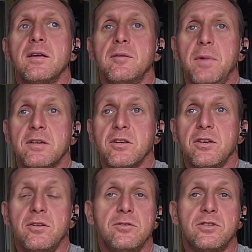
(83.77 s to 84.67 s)
It makes a
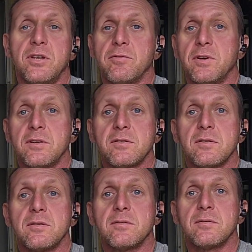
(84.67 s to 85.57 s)
huge
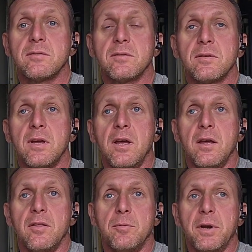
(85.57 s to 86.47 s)
difference.
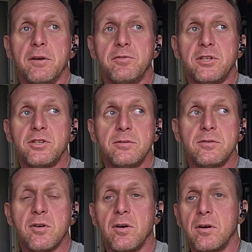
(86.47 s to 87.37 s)
The barefoot
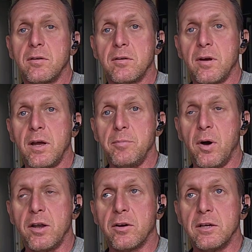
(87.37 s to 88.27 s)
shoes I
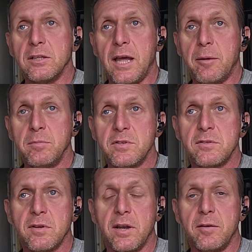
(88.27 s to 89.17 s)
bought are
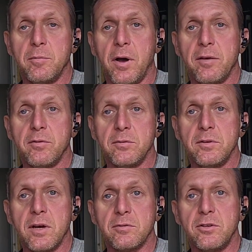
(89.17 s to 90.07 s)
Lems. I've
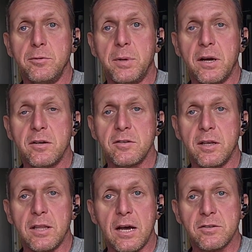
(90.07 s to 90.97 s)
owned now 2 pairs.
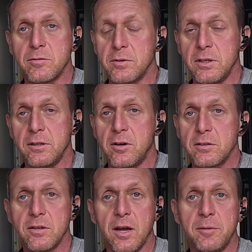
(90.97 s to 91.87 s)
They last a really
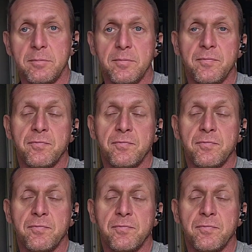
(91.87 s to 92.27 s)
long time.